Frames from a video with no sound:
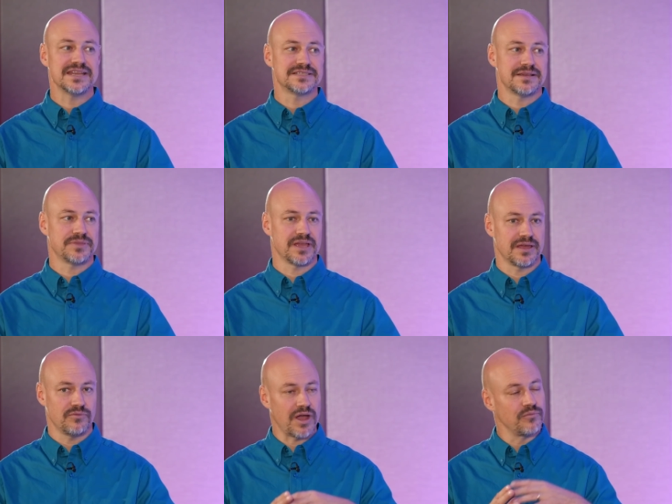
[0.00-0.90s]
is something,
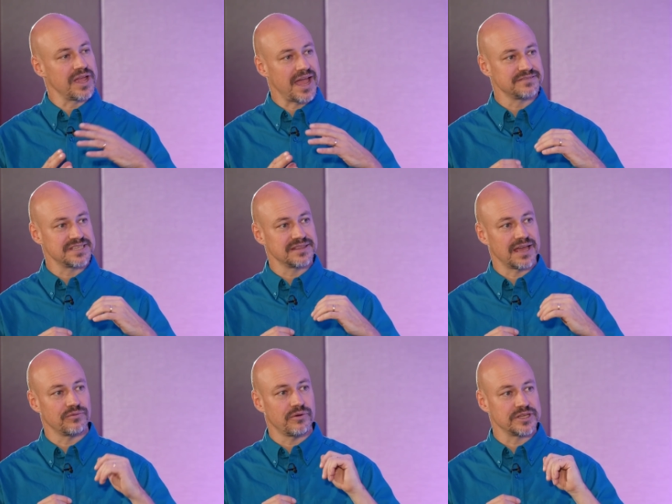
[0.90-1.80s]
and we have seen
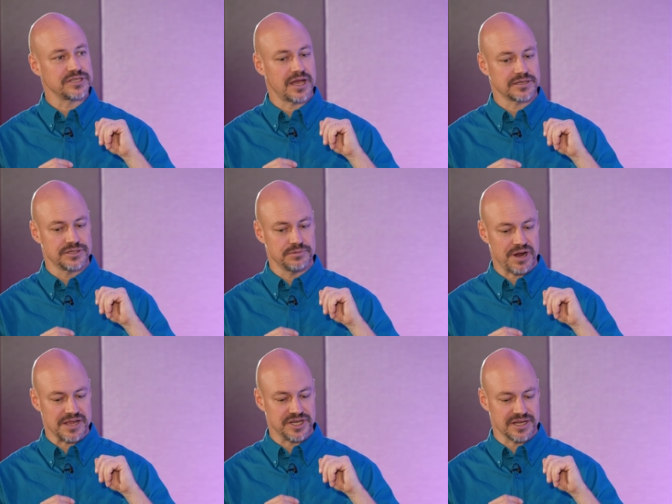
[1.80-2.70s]
that when we talk to
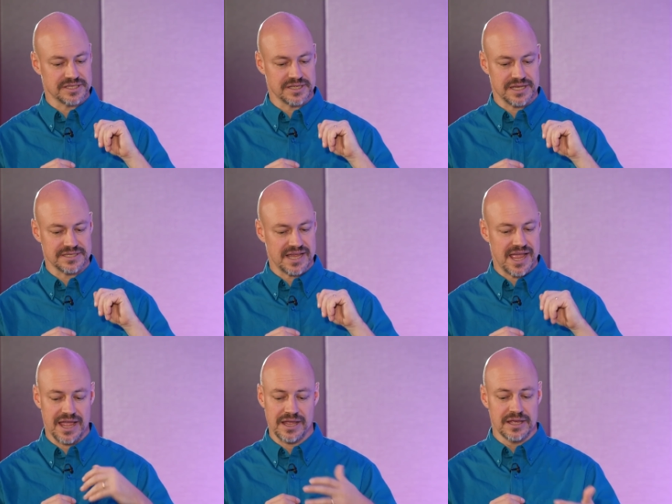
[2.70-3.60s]
projects, that they say,
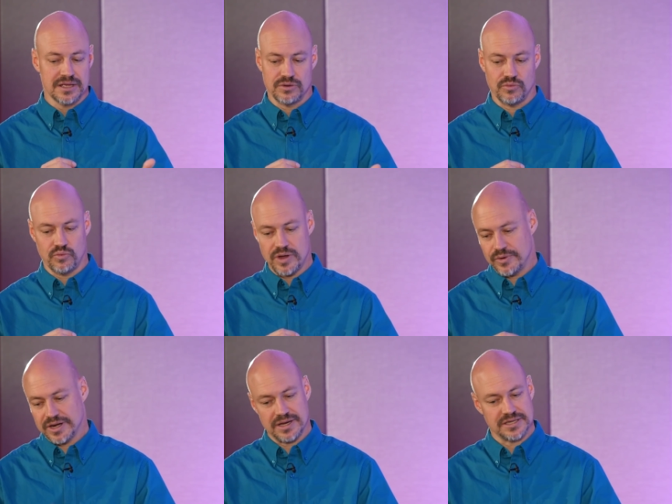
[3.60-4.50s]
hey, we
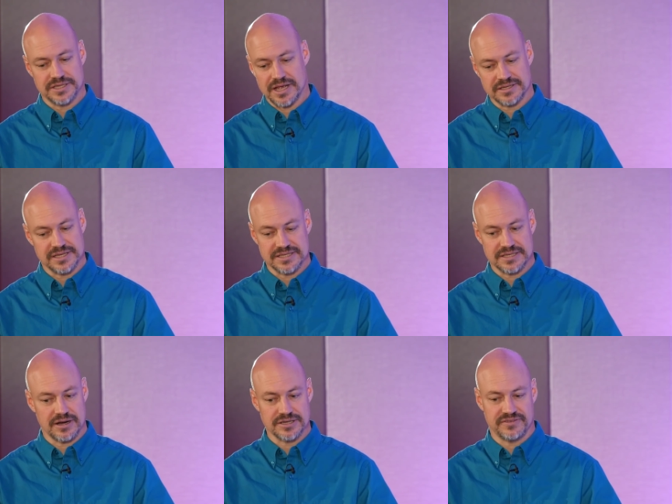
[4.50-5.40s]
went in and talked to this
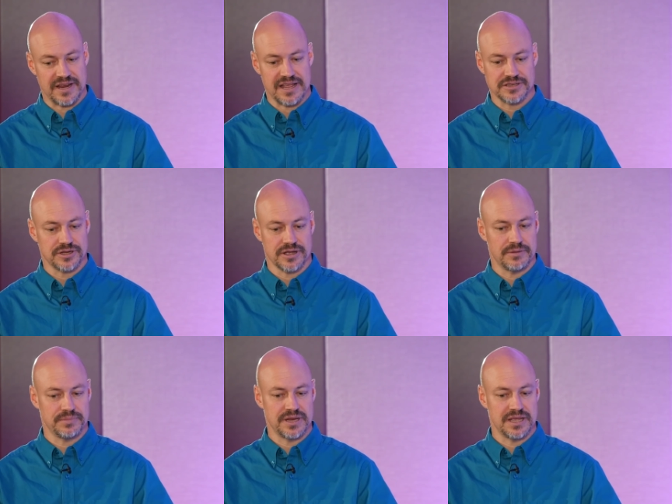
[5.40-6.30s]
large financial
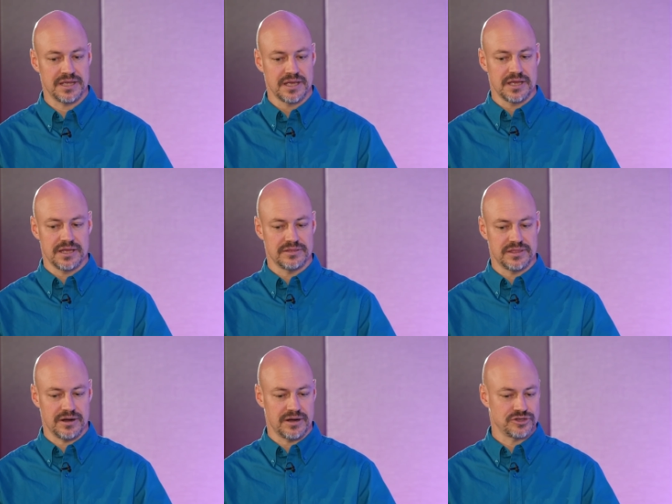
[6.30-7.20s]
company.
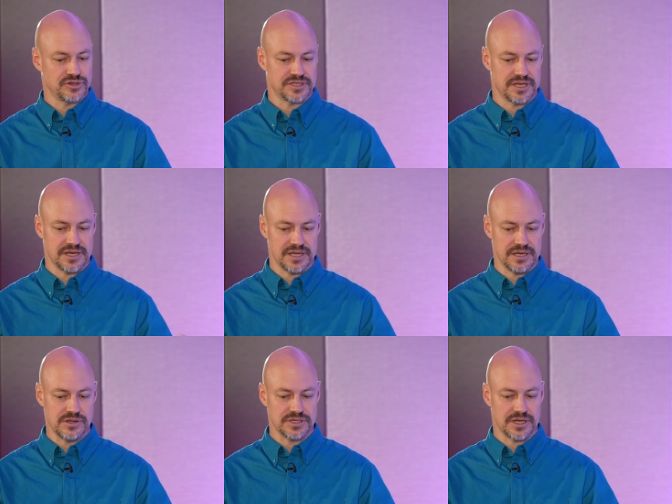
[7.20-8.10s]
They're interested in
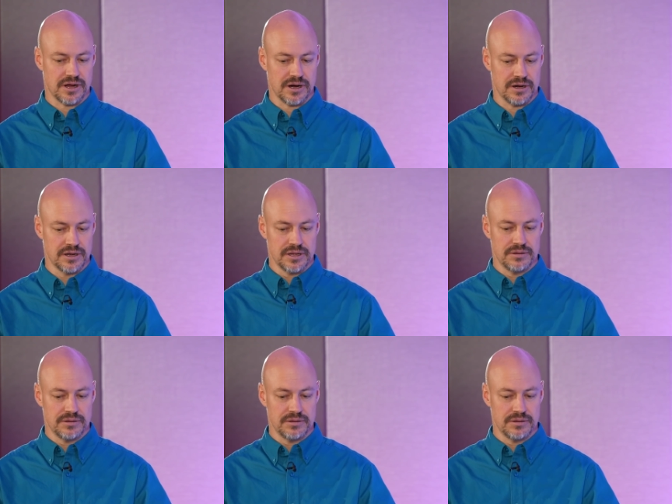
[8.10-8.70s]
using our